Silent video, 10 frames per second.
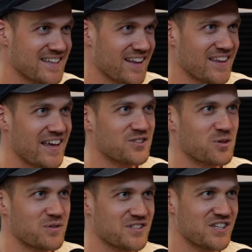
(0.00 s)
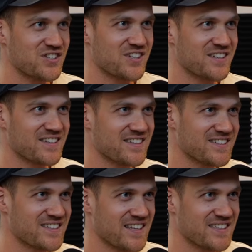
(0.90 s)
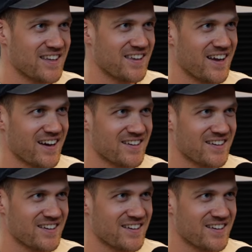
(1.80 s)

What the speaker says: got laser precision. He just gets in there.